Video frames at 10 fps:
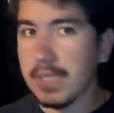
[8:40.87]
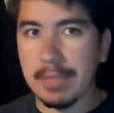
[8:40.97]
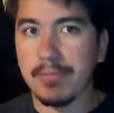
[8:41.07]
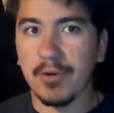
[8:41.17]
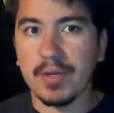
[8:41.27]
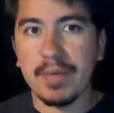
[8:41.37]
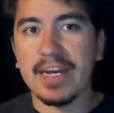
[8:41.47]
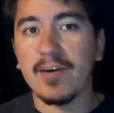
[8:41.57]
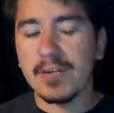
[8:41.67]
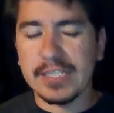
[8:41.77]
broken Matt
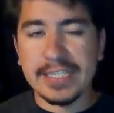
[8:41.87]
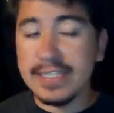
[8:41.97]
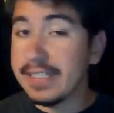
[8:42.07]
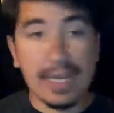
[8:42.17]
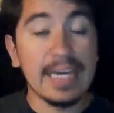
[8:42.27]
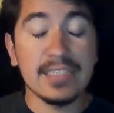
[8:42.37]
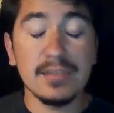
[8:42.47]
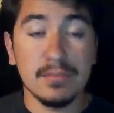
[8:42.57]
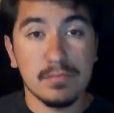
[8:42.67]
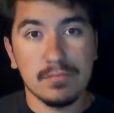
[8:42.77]
Hardy and
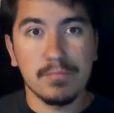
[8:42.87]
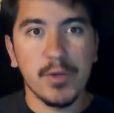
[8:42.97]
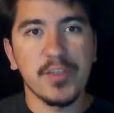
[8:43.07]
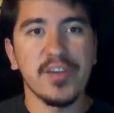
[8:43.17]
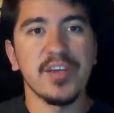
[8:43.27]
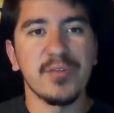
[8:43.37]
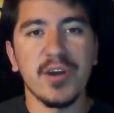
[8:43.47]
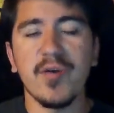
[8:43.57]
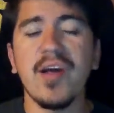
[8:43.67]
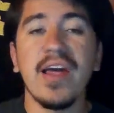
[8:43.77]
Brother
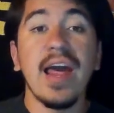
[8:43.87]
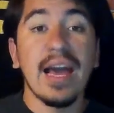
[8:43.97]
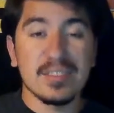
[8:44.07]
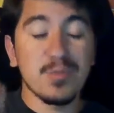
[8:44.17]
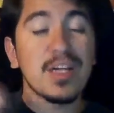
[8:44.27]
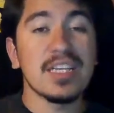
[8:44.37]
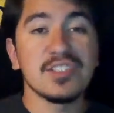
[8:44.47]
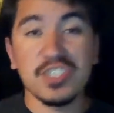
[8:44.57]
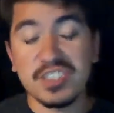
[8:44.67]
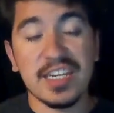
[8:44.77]
Nero, as well as
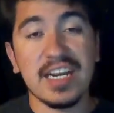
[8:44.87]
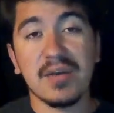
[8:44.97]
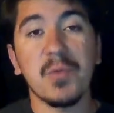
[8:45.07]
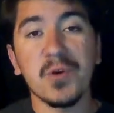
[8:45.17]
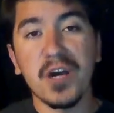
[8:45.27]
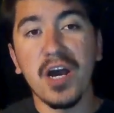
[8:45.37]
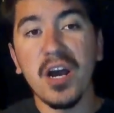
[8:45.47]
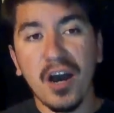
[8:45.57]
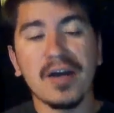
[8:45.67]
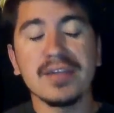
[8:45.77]
Shinsuke Nakamura
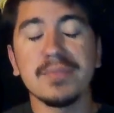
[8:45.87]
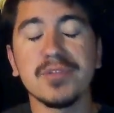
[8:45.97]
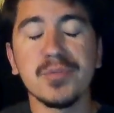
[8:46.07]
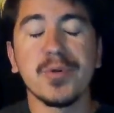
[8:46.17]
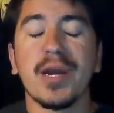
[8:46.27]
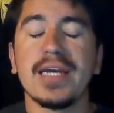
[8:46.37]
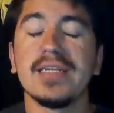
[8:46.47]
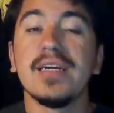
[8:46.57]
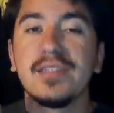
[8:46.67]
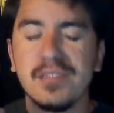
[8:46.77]
on the Blue Brand.
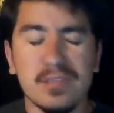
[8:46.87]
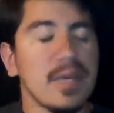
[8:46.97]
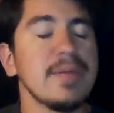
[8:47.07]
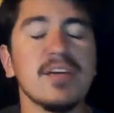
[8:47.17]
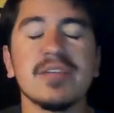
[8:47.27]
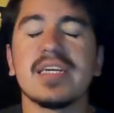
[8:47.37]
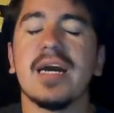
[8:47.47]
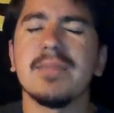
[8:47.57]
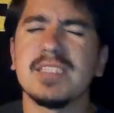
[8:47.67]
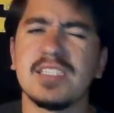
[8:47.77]
Let me know in the
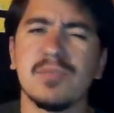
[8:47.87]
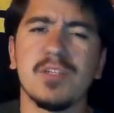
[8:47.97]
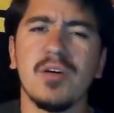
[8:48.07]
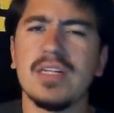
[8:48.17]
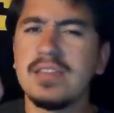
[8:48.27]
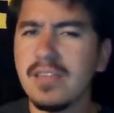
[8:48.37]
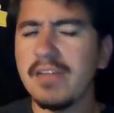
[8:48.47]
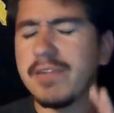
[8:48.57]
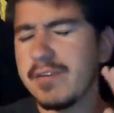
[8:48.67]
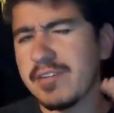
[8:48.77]
comment section below. I
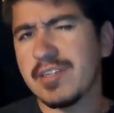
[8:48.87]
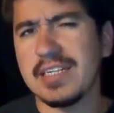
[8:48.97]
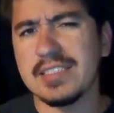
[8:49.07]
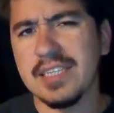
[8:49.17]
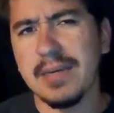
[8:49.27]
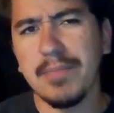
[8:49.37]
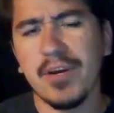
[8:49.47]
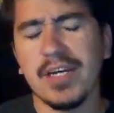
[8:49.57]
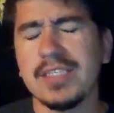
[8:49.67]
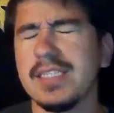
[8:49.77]
love hearing your guys' input
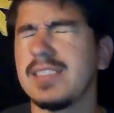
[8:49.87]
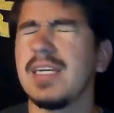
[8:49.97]
on this